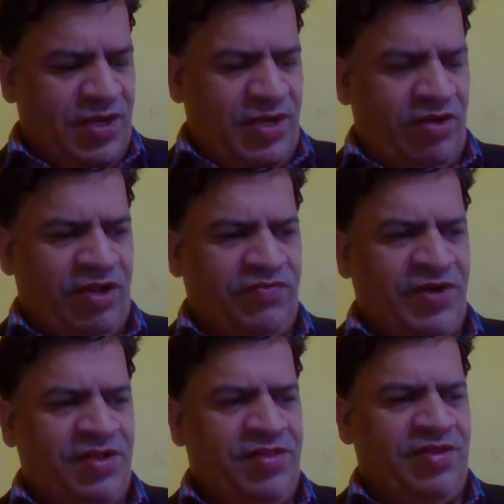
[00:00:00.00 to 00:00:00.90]
Now, as
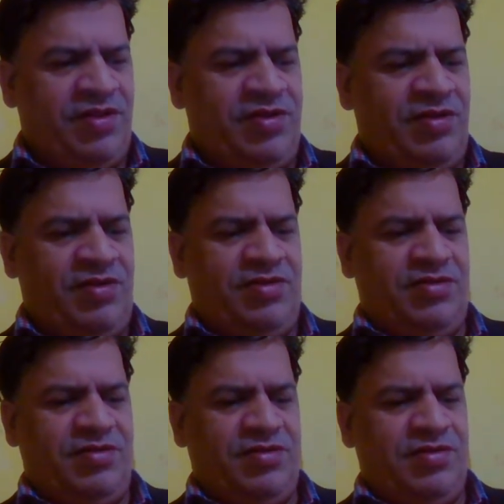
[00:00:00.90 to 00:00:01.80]
far as the
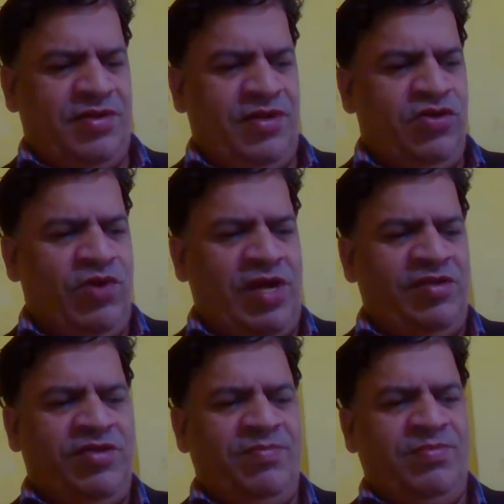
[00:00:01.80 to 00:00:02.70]

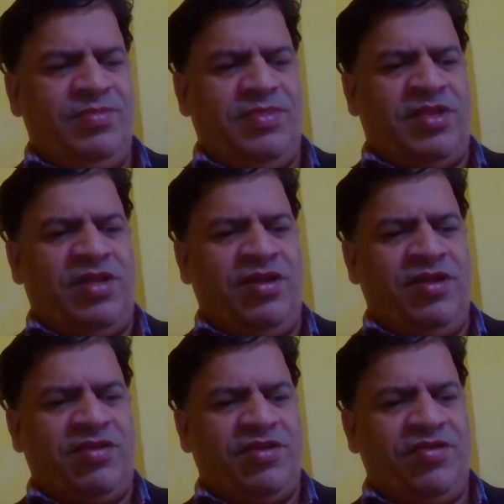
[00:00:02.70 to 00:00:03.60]
dualism theory
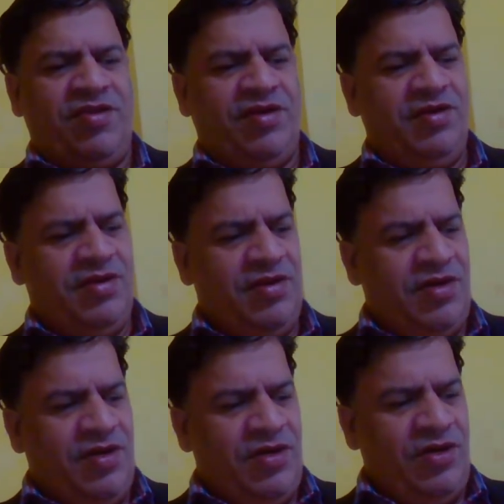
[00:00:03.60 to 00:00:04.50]
is concerned,
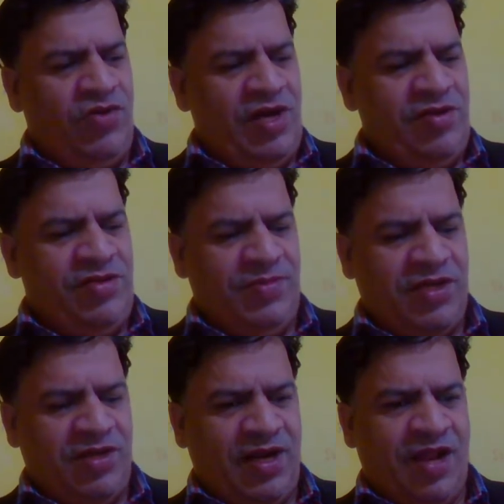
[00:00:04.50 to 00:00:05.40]
dualism
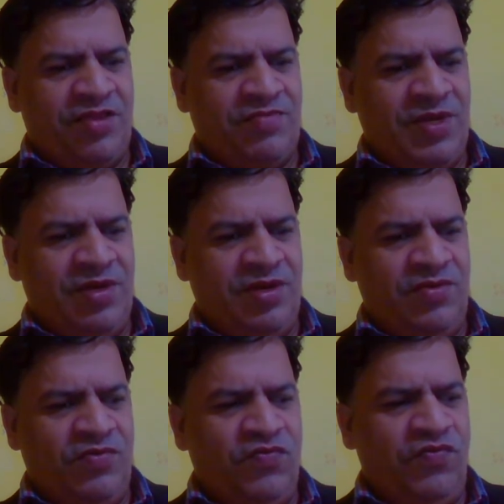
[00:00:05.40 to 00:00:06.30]
theory has been
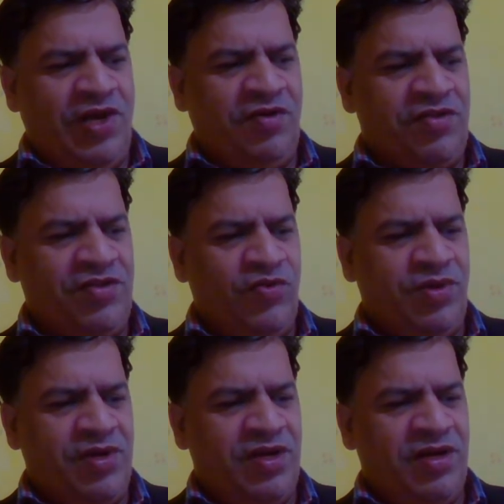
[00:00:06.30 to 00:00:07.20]
well
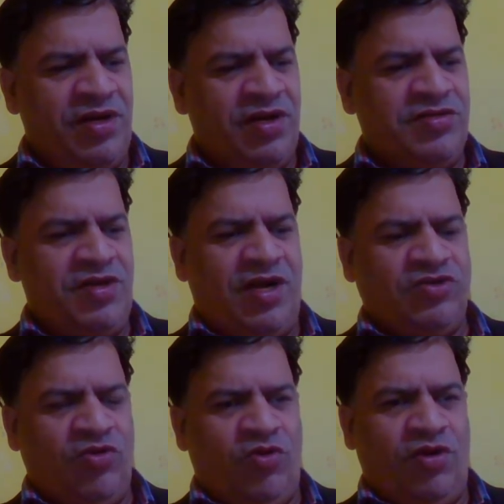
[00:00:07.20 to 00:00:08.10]
received in
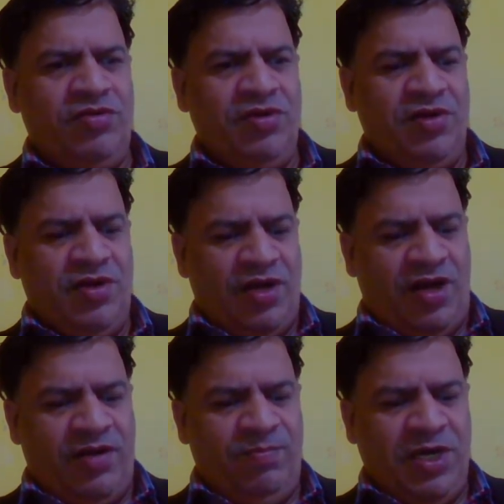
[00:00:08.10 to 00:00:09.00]
international law,
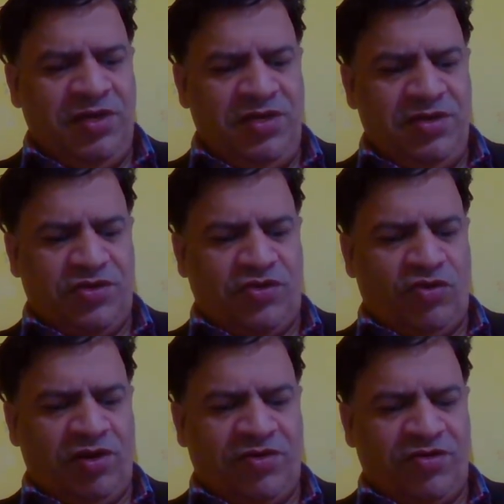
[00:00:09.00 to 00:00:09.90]
and many
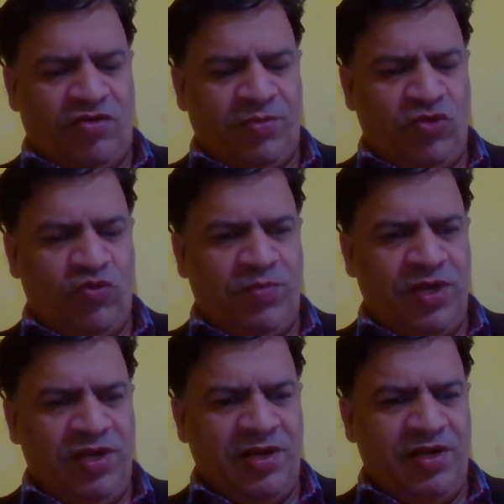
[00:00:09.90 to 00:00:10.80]
scholars are of the
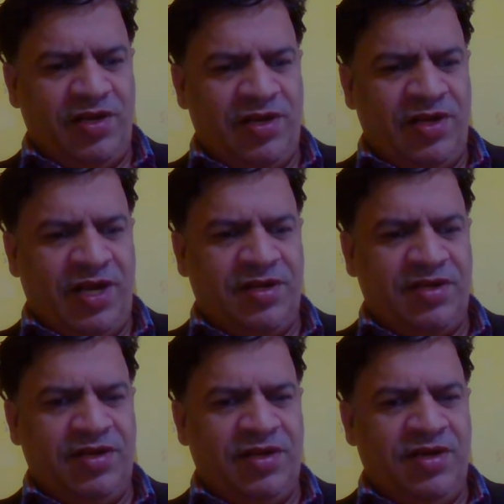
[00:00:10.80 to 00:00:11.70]
opinion that
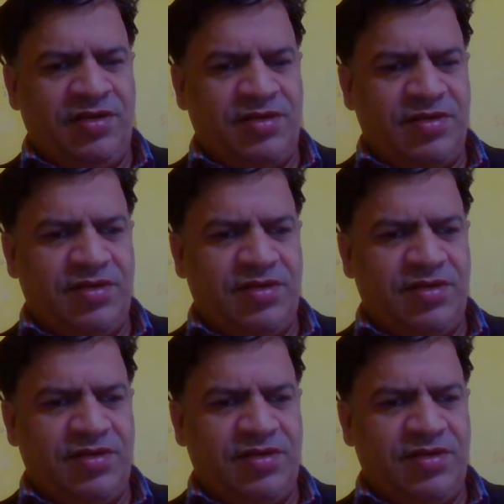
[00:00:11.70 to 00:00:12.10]
it